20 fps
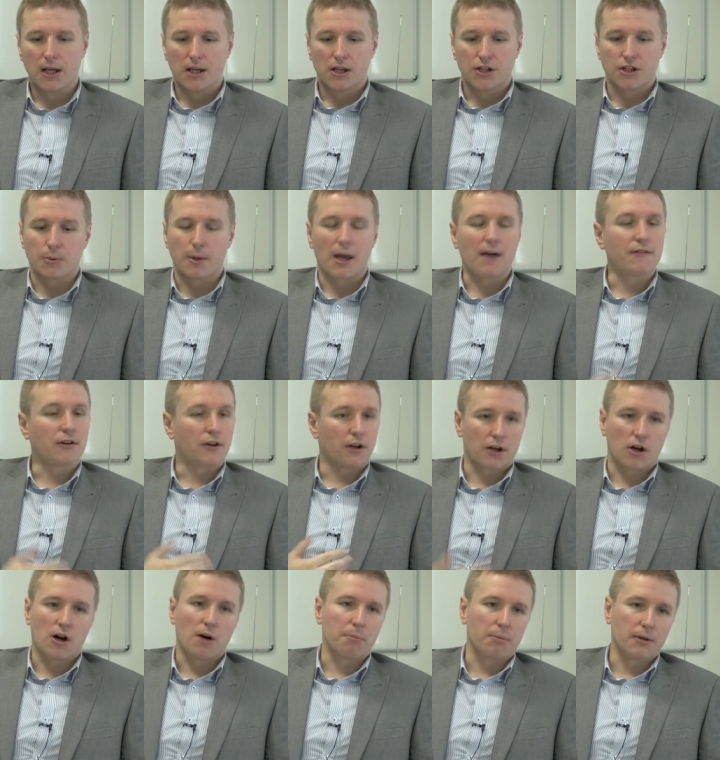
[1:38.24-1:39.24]
So we haven't got
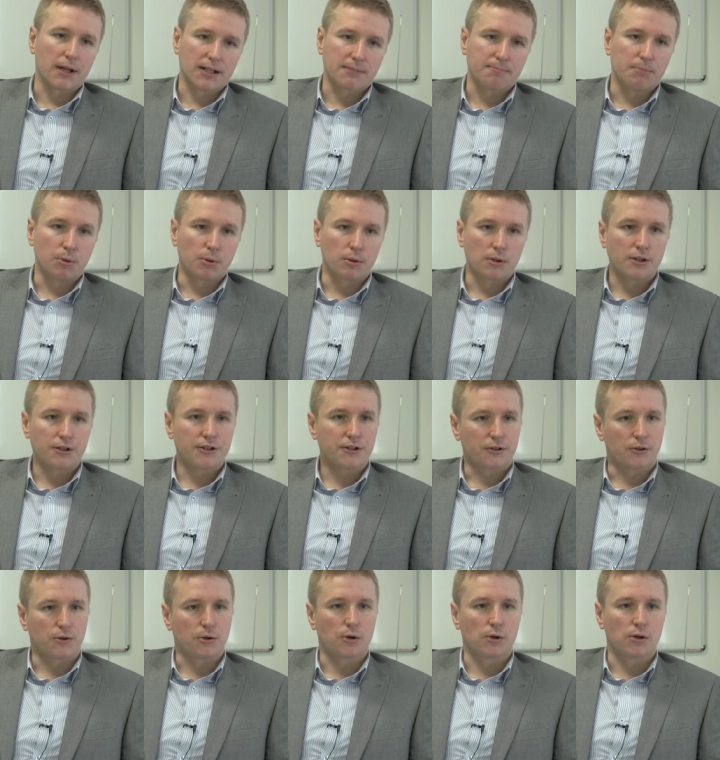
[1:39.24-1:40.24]
a complex board
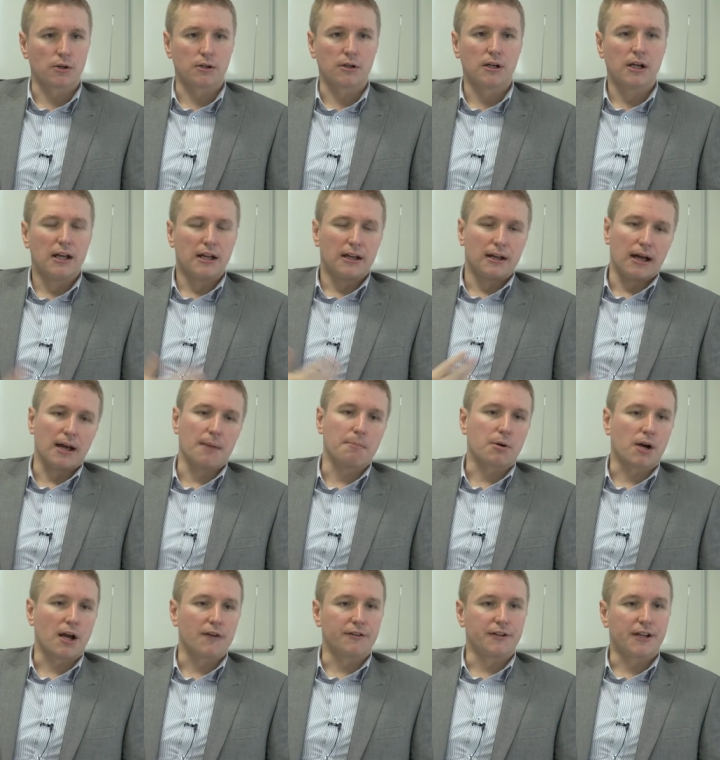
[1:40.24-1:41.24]
or
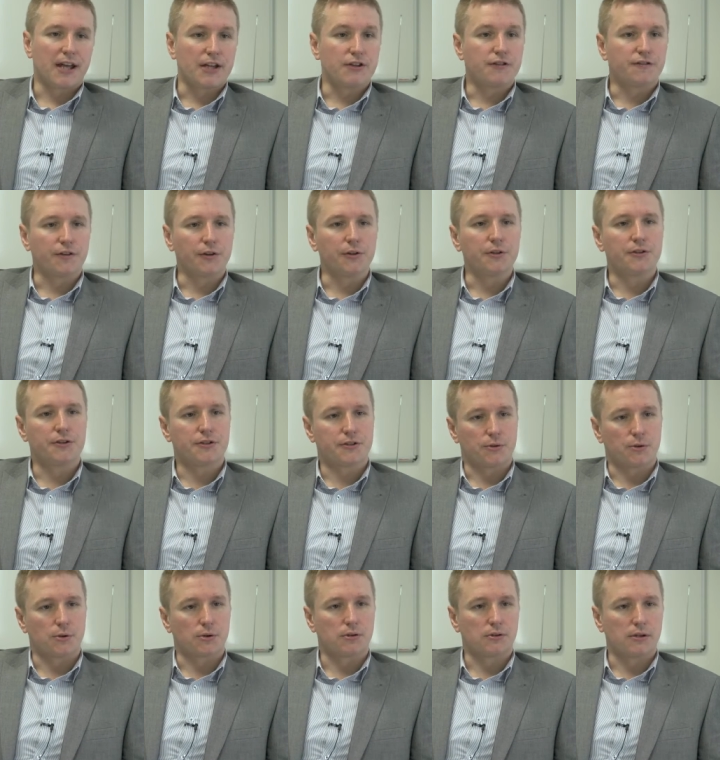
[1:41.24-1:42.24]
private hedge funds
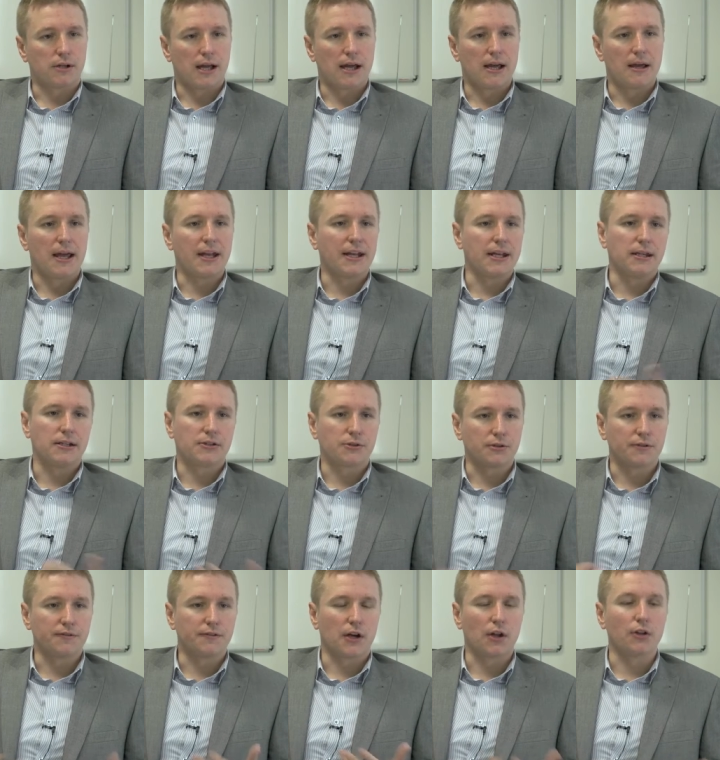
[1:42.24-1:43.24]
or any
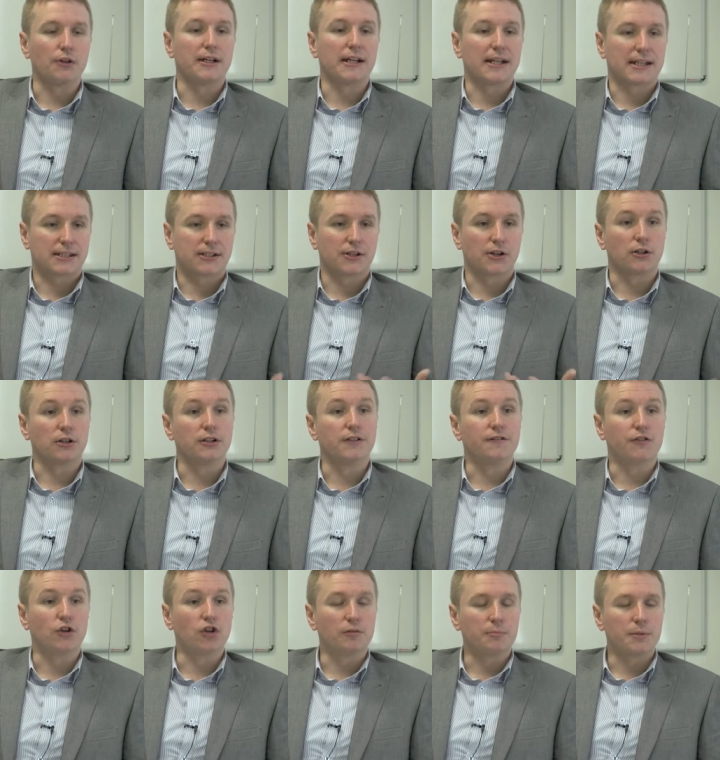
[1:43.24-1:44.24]
sort of other external
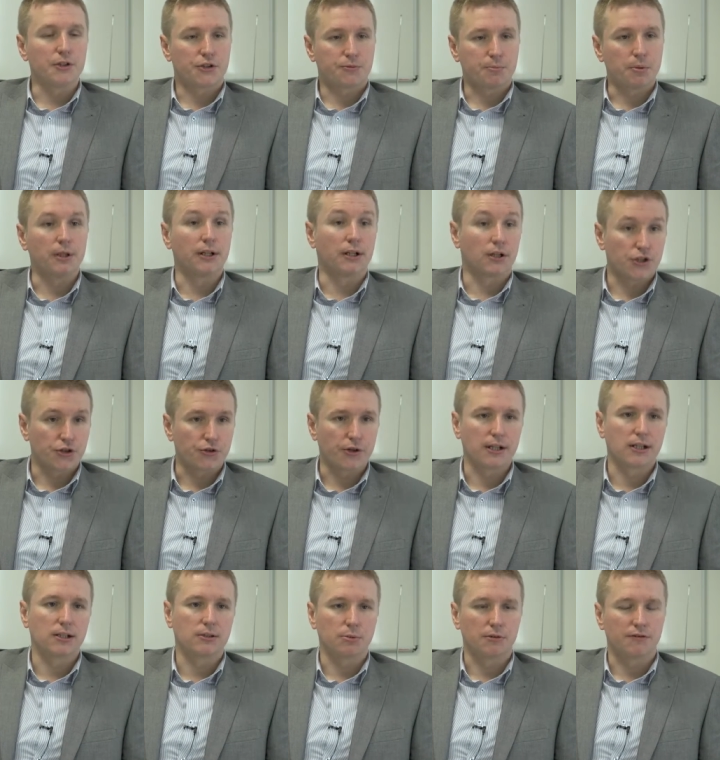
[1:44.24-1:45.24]
involvements pulling our
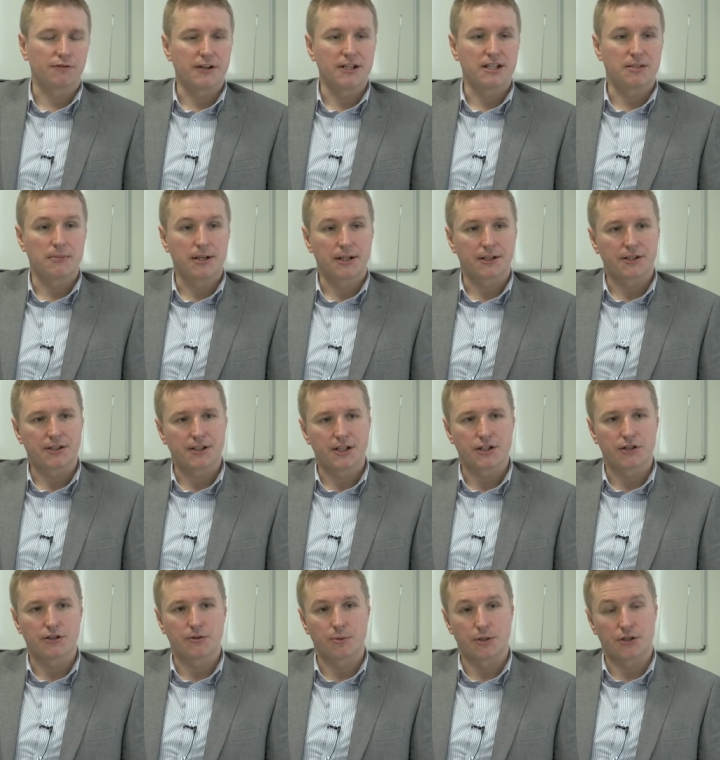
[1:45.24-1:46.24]
strings. We're free to make
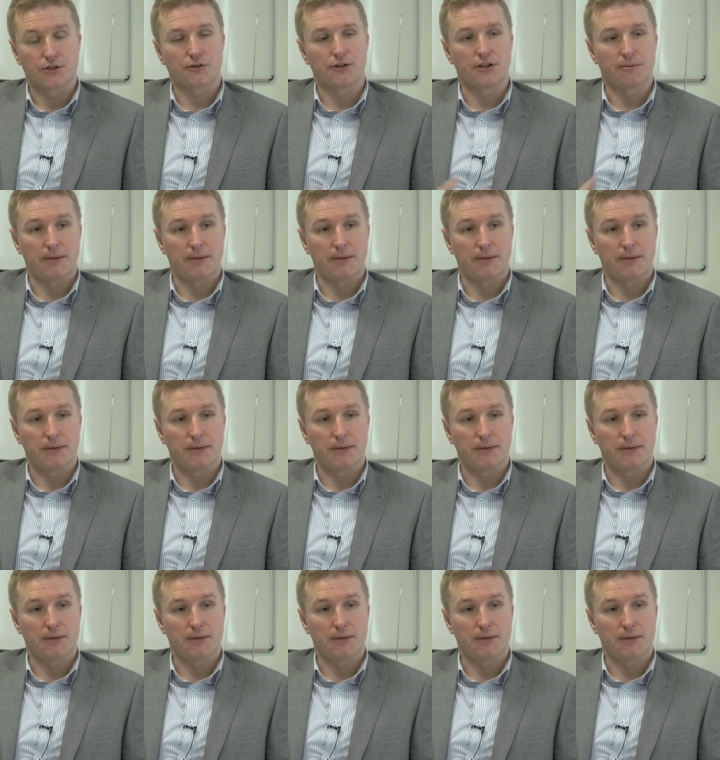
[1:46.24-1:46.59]
decisions which are in the